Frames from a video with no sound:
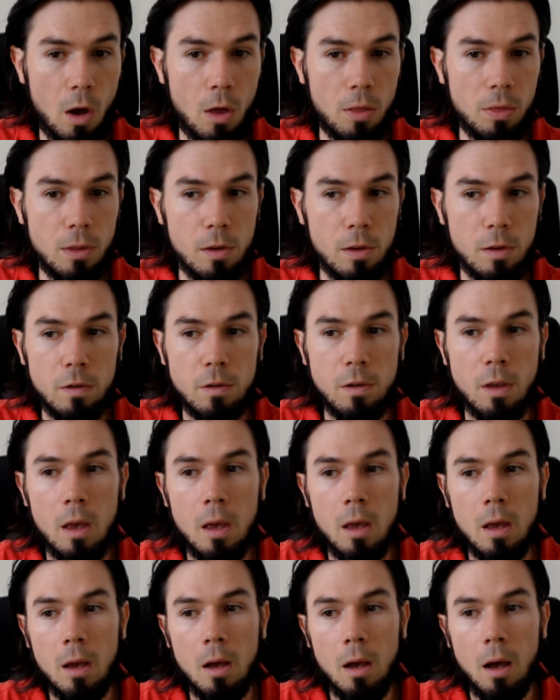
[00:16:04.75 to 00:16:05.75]
on this,
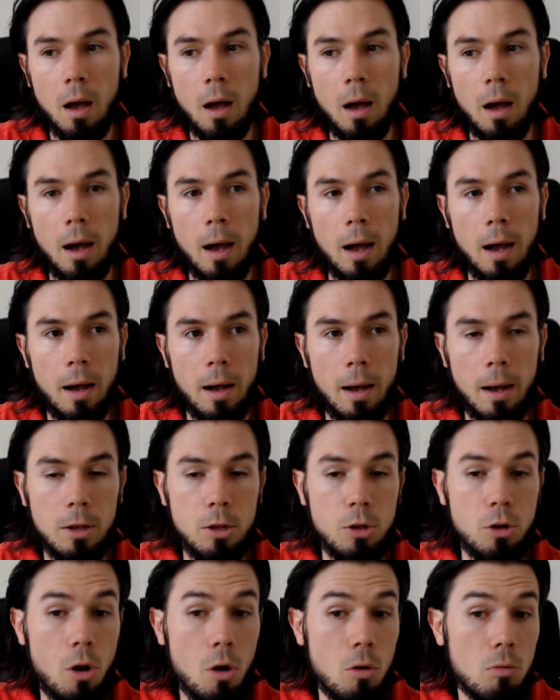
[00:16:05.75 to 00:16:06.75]
uh,
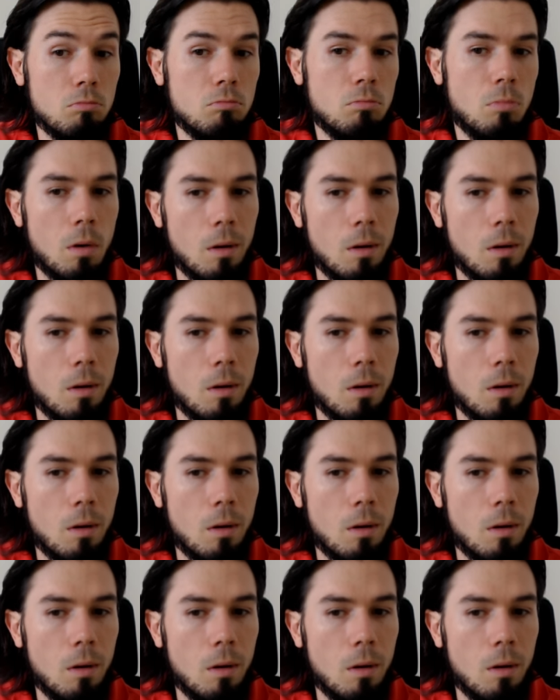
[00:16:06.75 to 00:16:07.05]
you know,